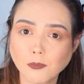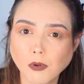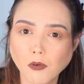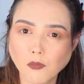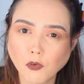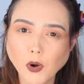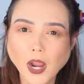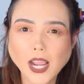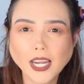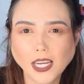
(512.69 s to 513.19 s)
But
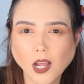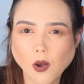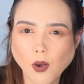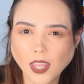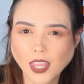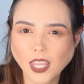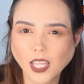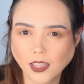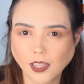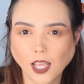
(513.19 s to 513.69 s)
for right now, I
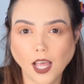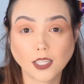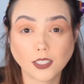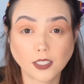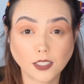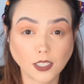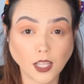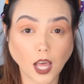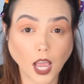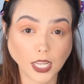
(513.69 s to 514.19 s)
think
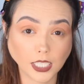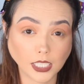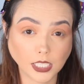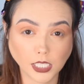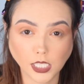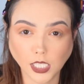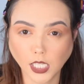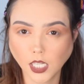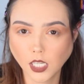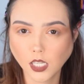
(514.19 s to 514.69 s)
that's the
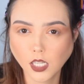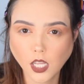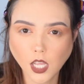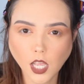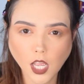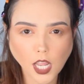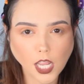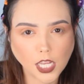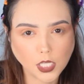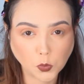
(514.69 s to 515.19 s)
idea,
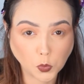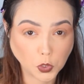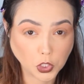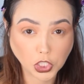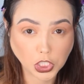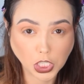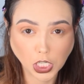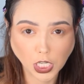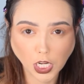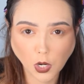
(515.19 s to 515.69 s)
is we're
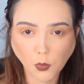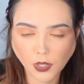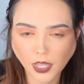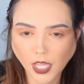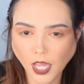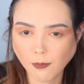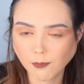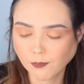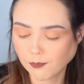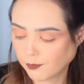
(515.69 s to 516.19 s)
just gonna go with that.